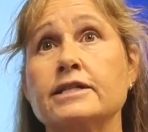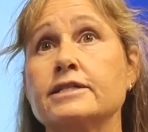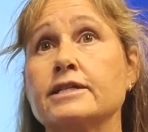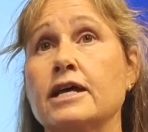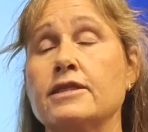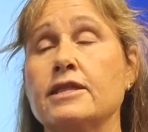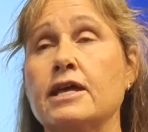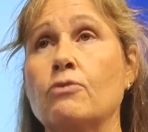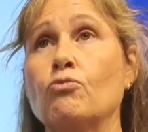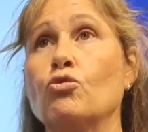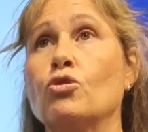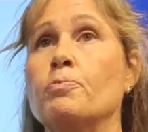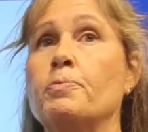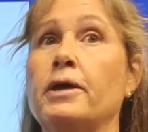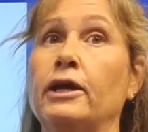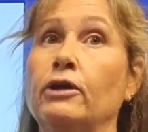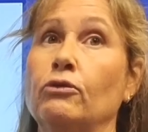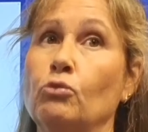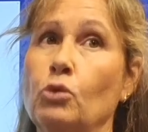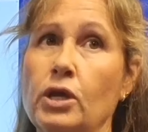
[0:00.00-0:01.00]
and then were
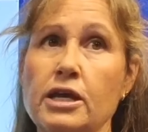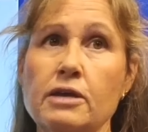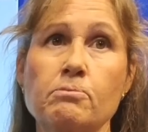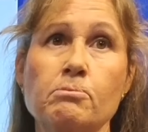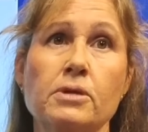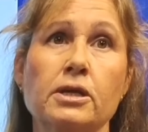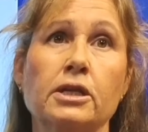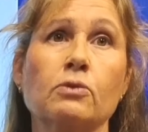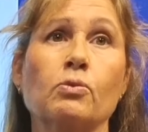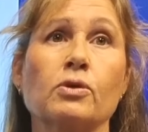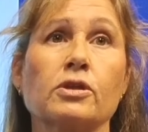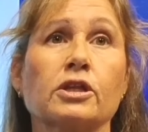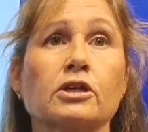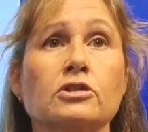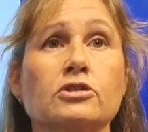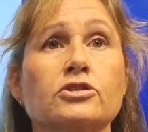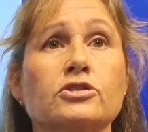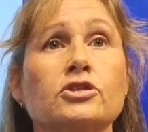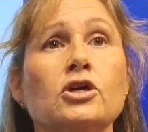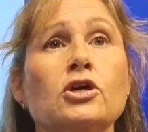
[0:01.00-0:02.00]
being readmitted with
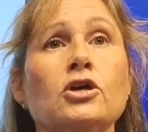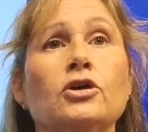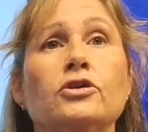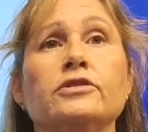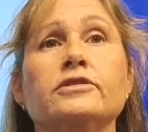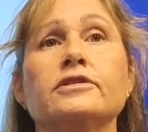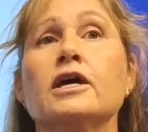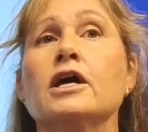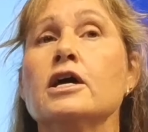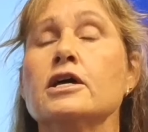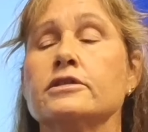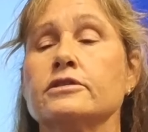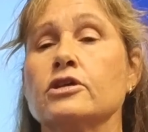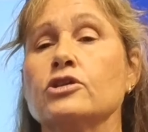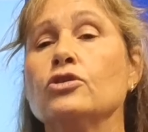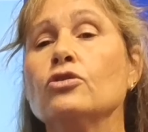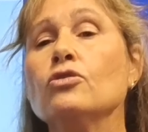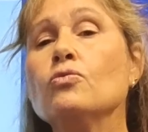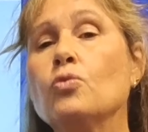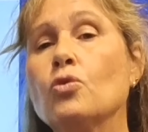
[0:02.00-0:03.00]
concerns, so
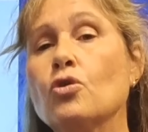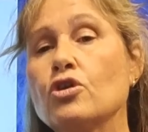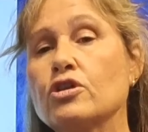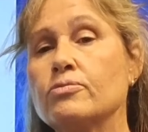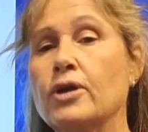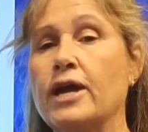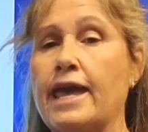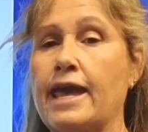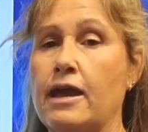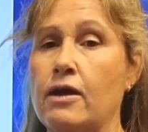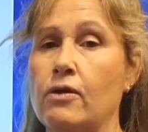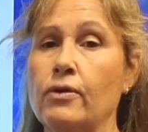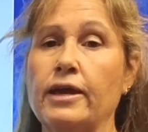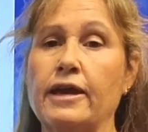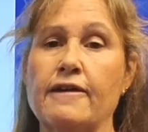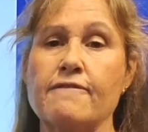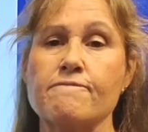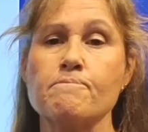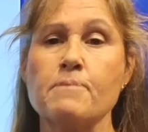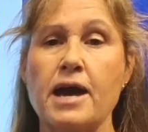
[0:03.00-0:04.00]
your ward
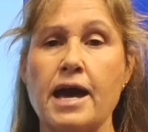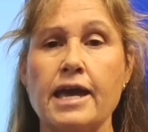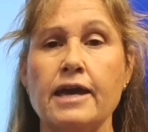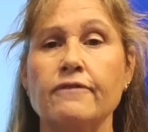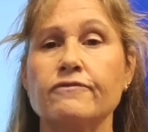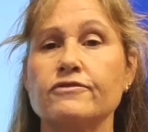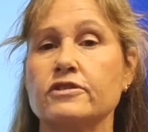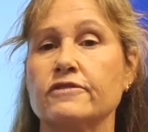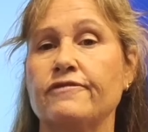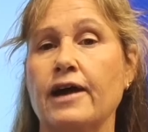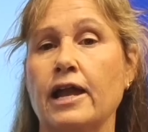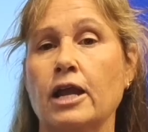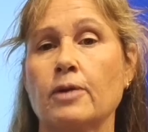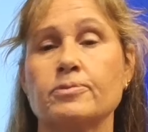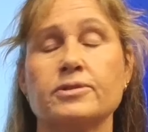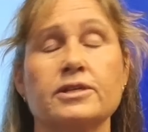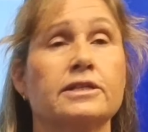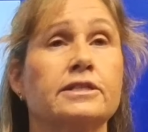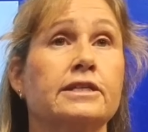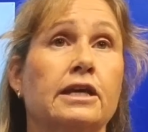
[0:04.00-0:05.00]
area may have
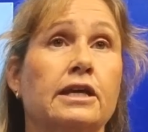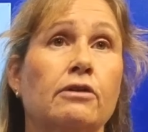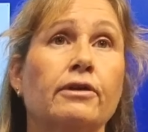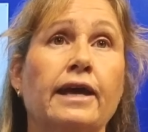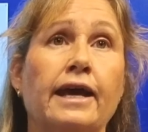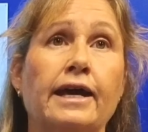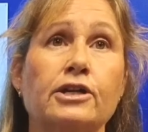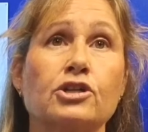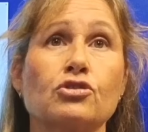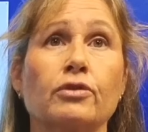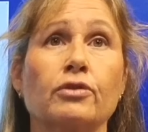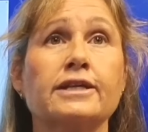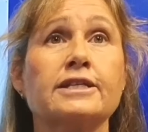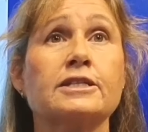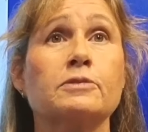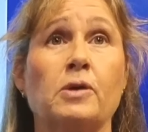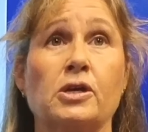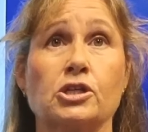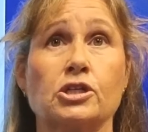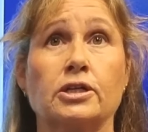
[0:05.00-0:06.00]
developed a geriatric
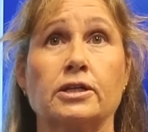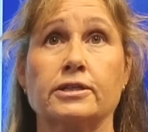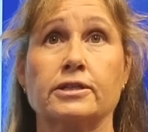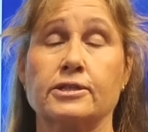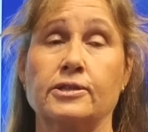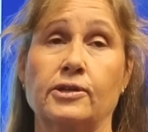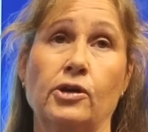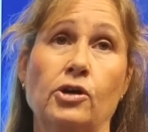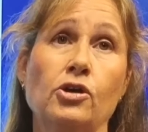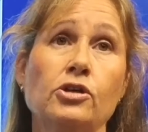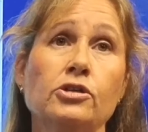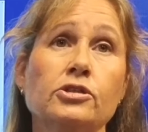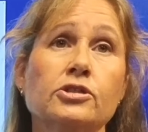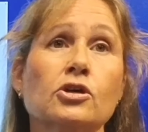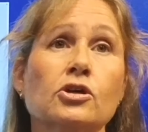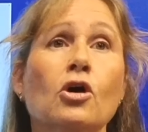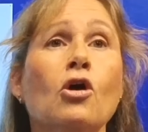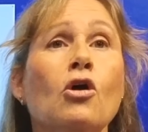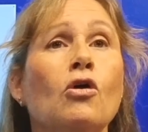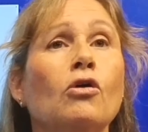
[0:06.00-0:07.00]
specialist
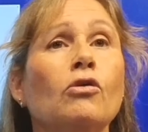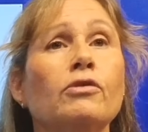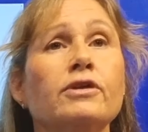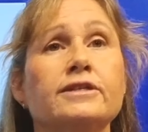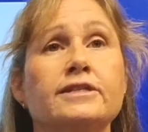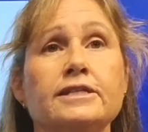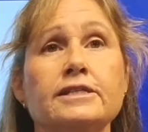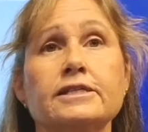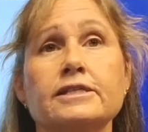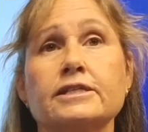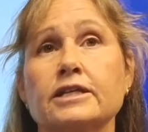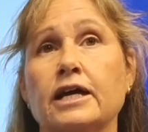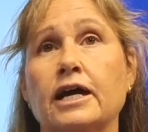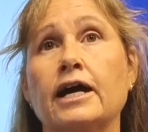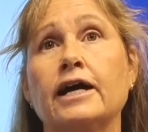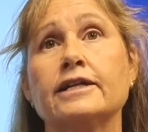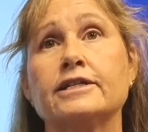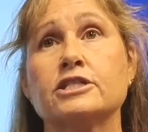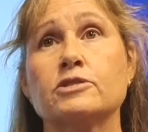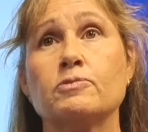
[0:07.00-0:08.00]
nurse or a
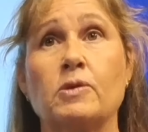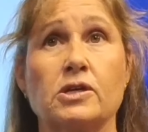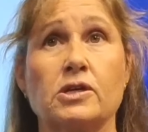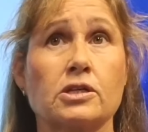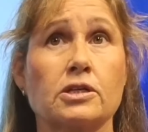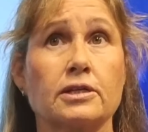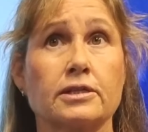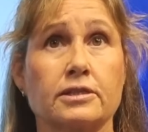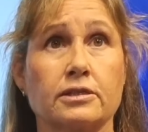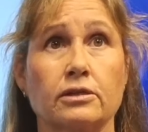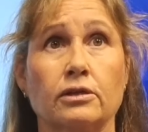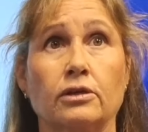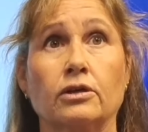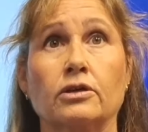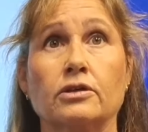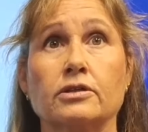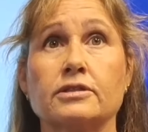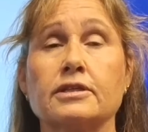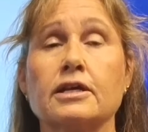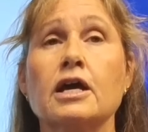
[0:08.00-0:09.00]
discharge specialist
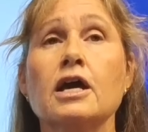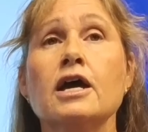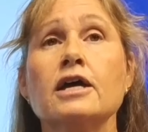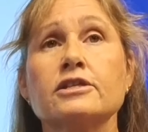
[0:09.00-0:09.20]
nurse.